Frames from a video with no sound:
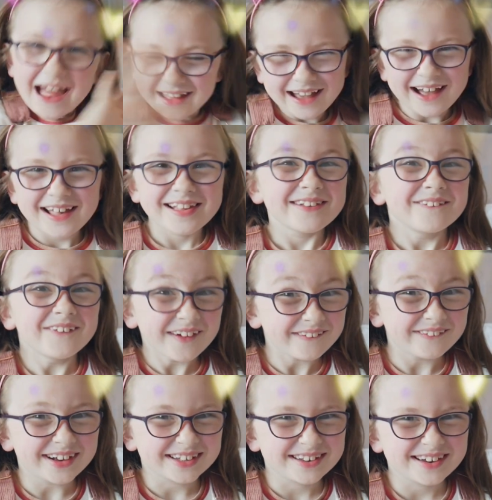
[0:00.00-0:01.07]
Hi guys,
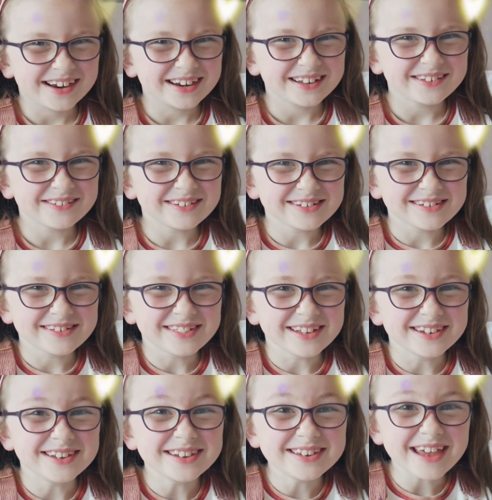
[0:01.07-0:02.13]
welcome back to Taylor's Adventures,
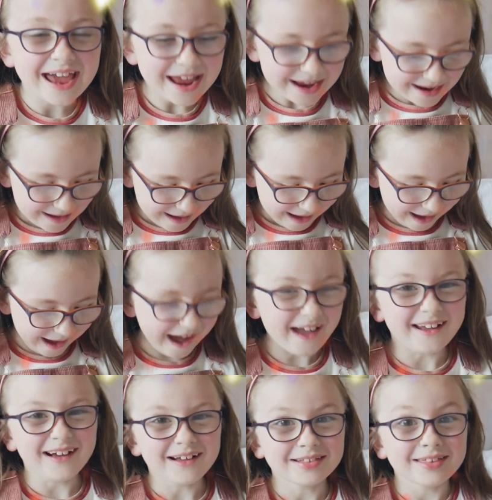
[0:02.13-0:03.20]
and today
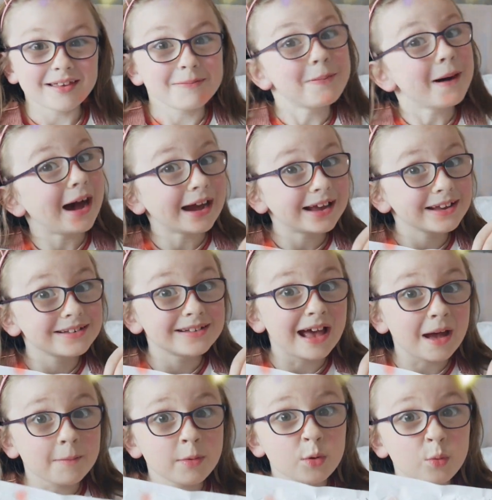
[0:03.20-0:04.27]
I got this package that
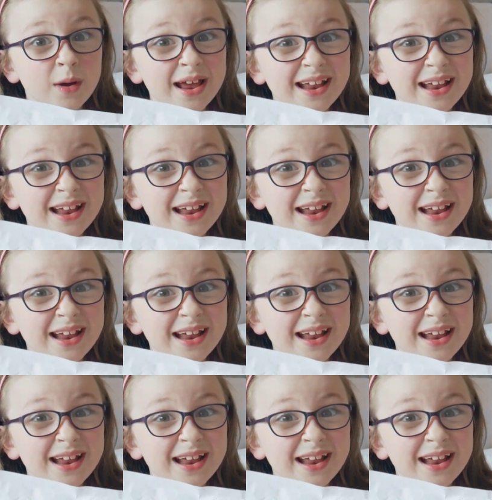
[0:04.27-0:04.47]
I've been